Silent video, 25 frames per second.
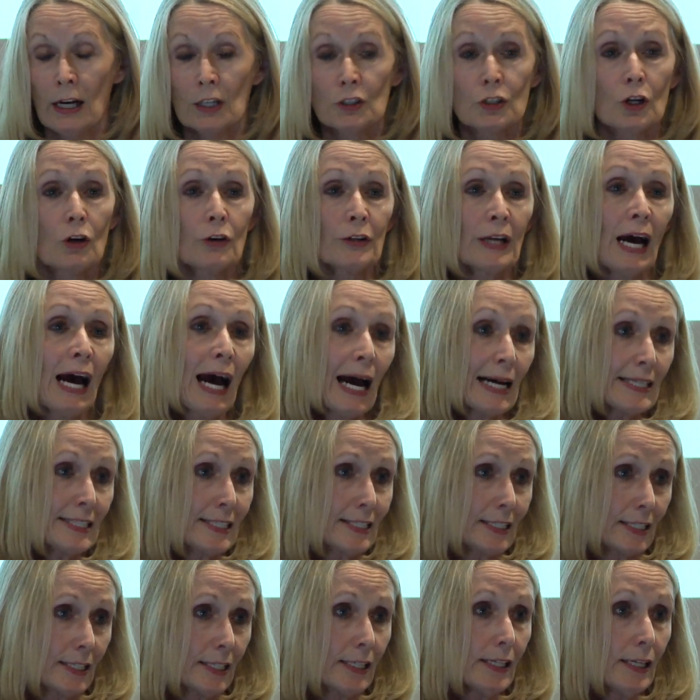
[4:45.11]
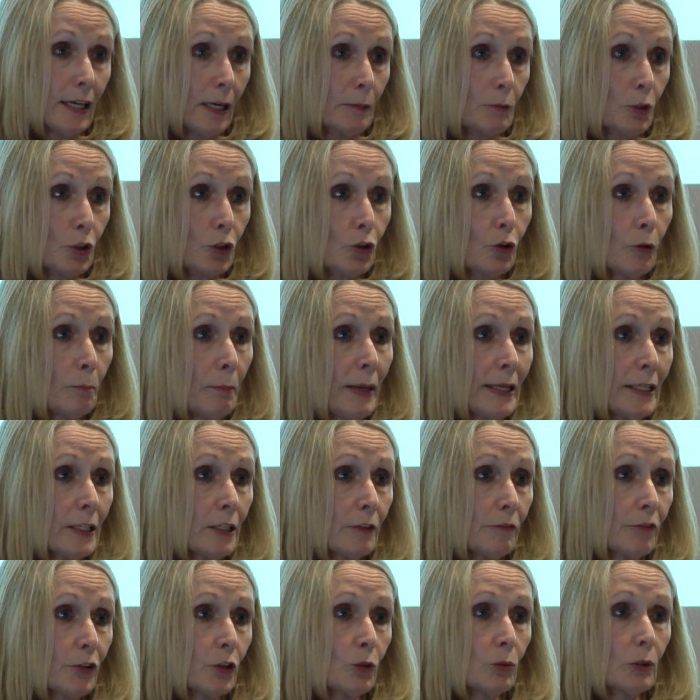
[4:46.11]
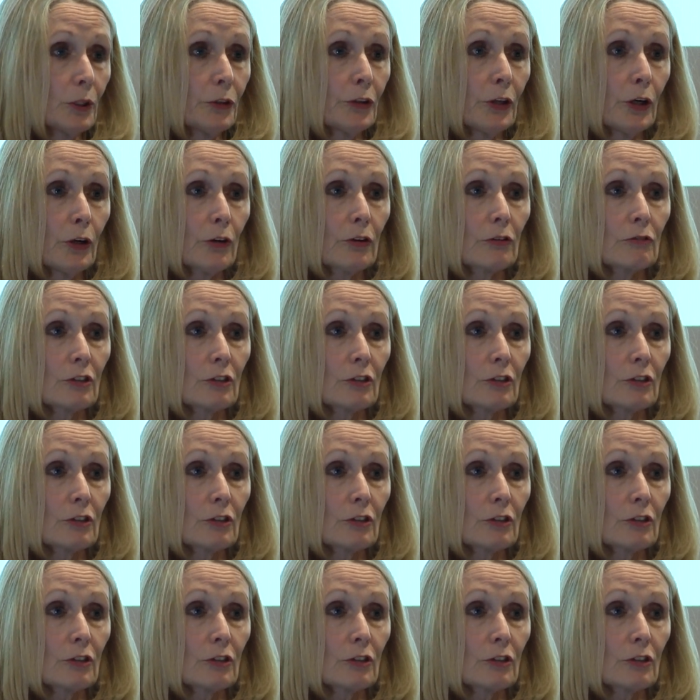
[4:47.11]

John Hattie, I'm sure many of you will know